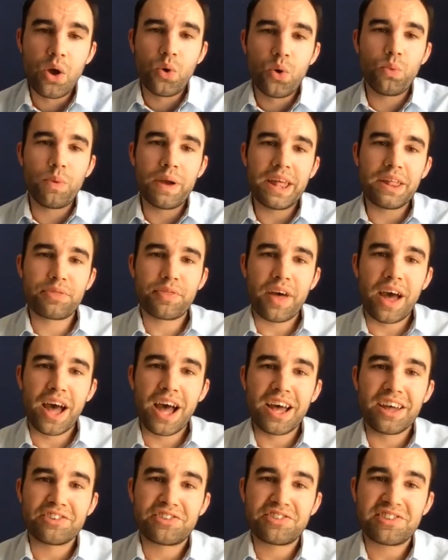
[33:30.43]
with
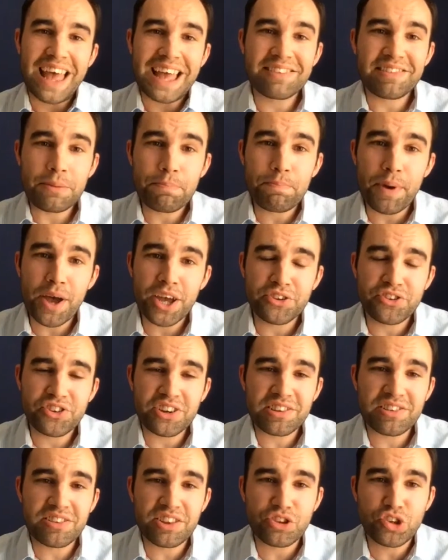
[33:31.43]
Sandy
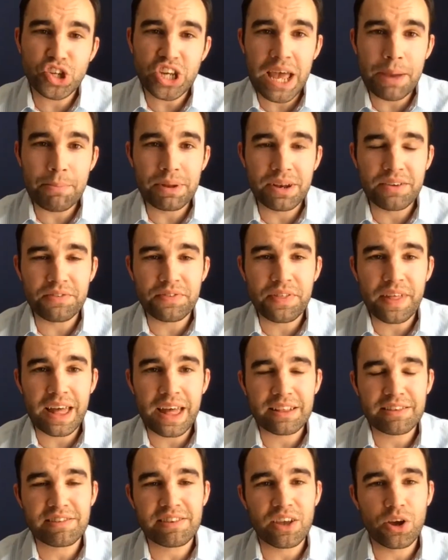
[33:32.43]
Burgess, the chairman of
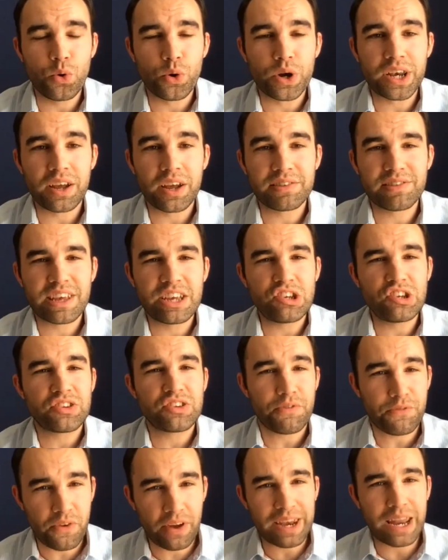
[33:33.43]
that organisation, to
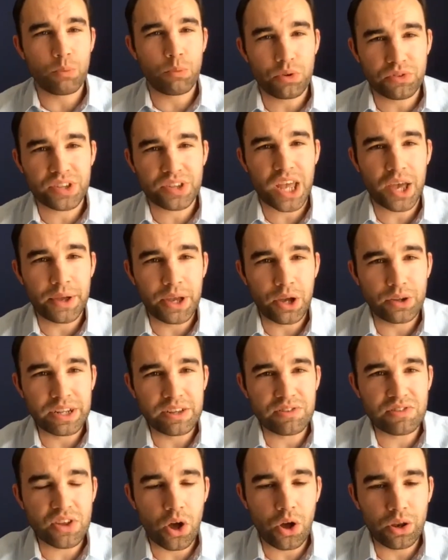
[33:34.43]
find out what's going on
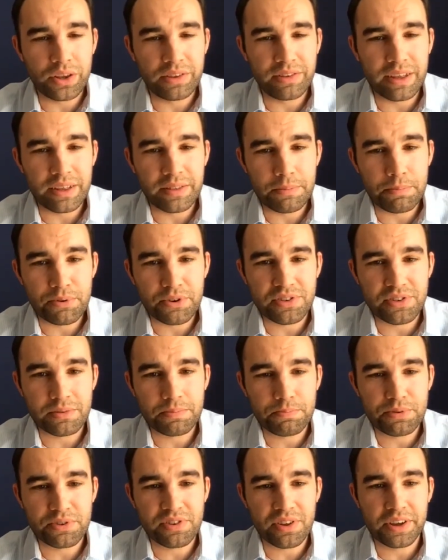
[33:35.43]
in Scotland at the
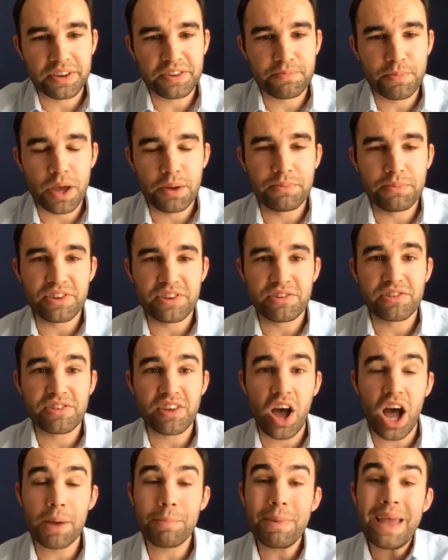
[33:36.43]
precise moment in
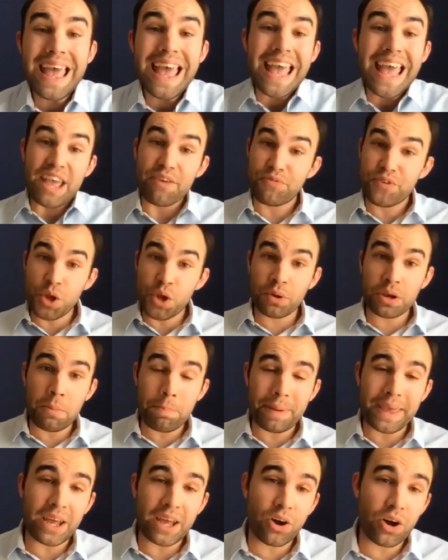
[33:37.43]
time. If you want to
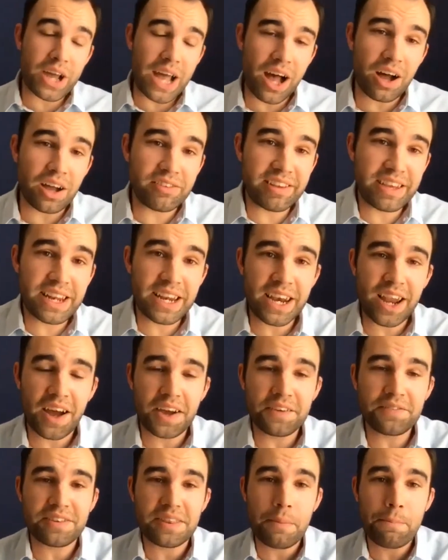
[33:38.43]
be on Car Dealer
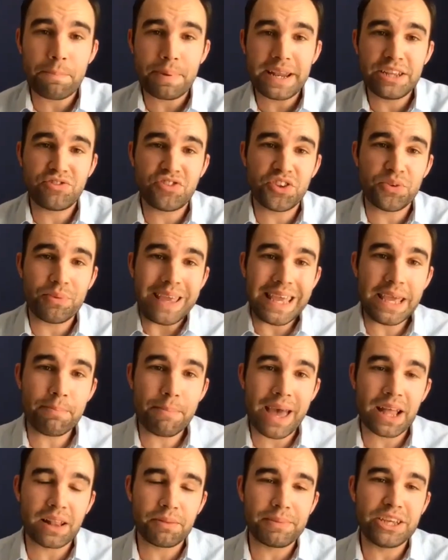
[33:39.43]
Lives, then please do
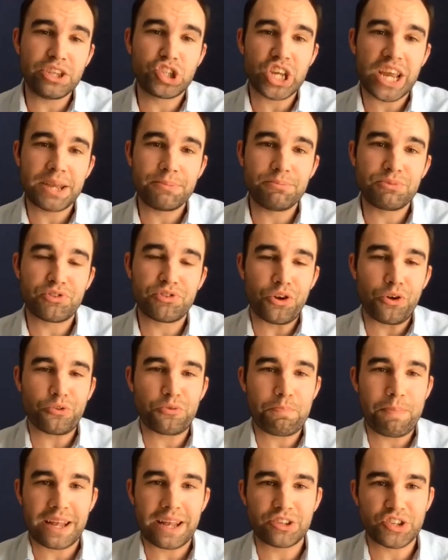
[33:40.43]
email me,
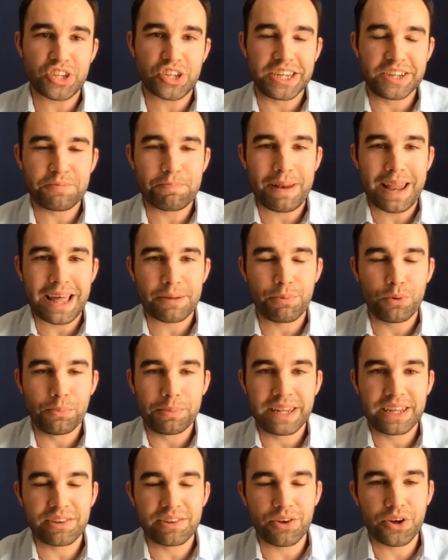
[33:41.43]

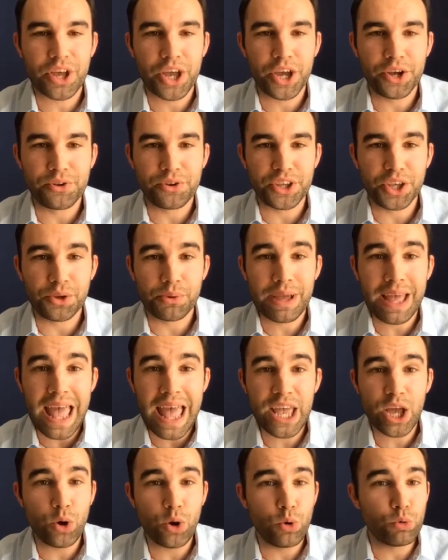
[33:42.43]

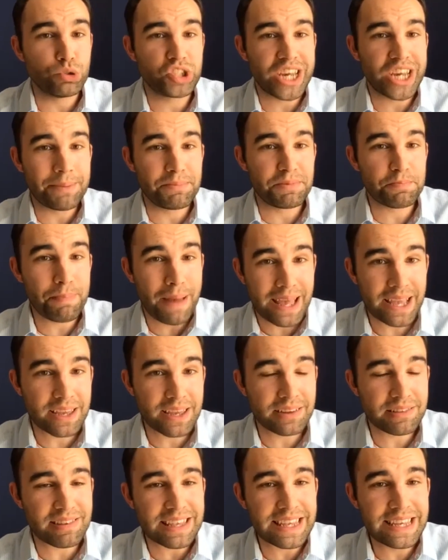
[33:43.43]
james.batchelor@blackballmedia.co.uk, or James
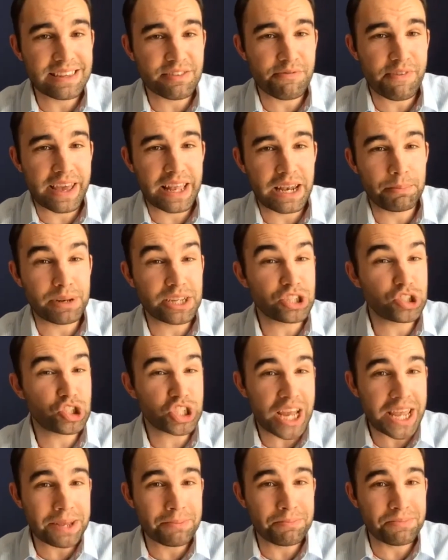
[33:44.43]
Baggott. He's available at
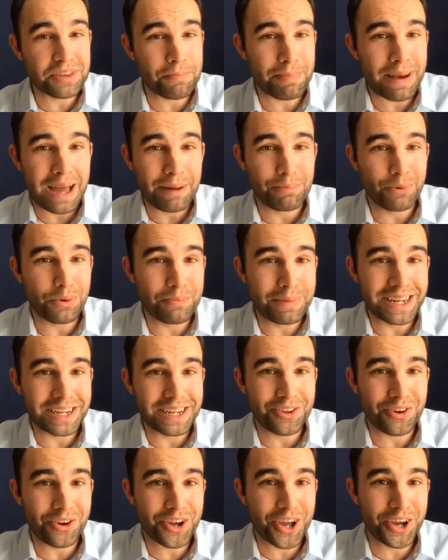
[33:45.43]

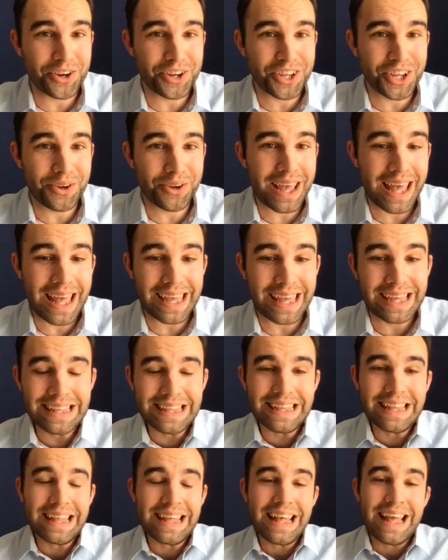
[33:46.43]
james@blackballmedia.co.uk.
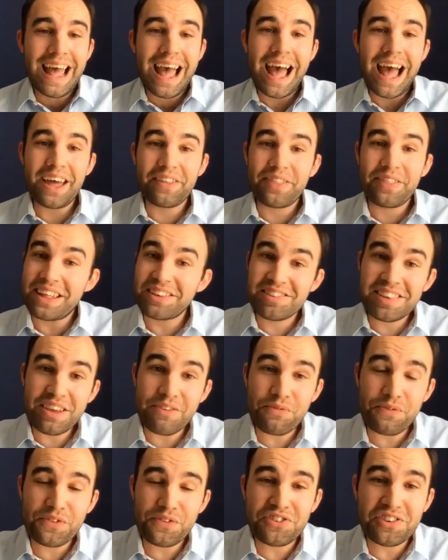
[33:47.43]
That's
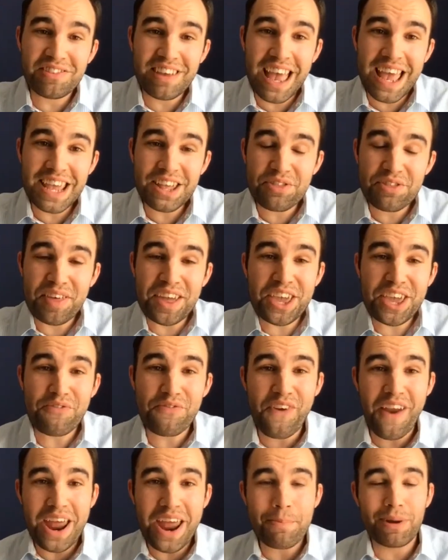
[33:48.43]
it for today. Thank you
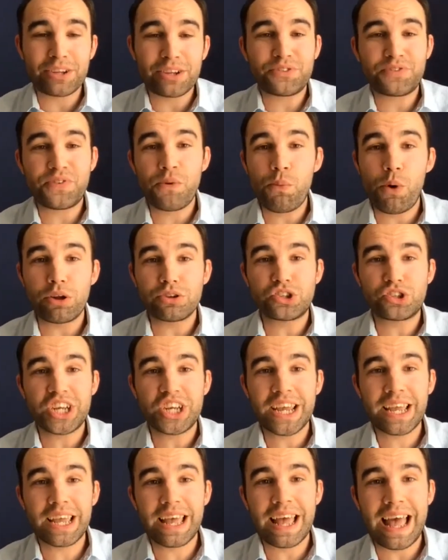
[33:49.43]
very much for
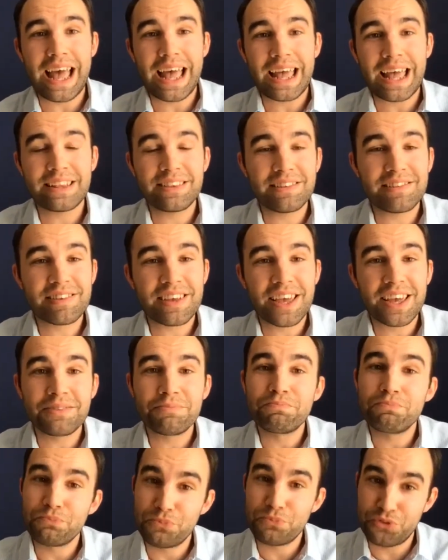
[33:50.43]
watching, and
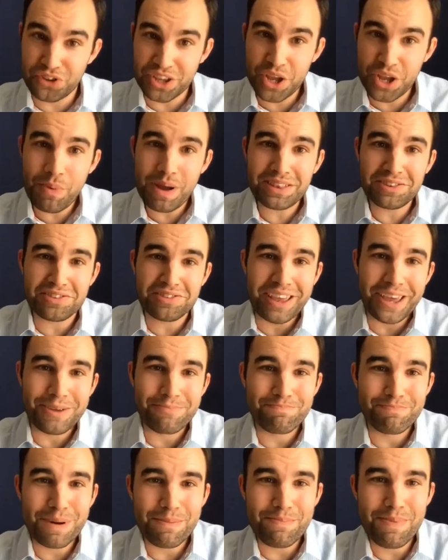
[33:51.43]
see you
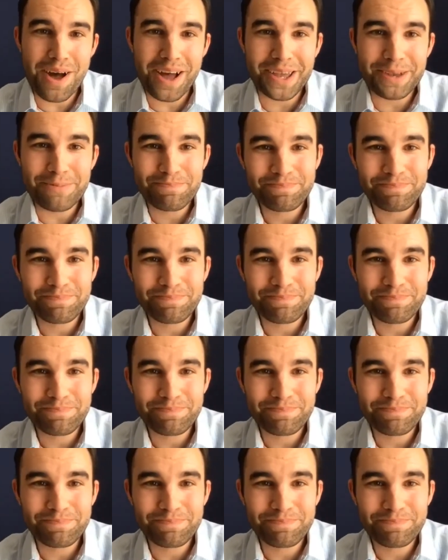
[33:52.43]
Wednesday. Bye-bye.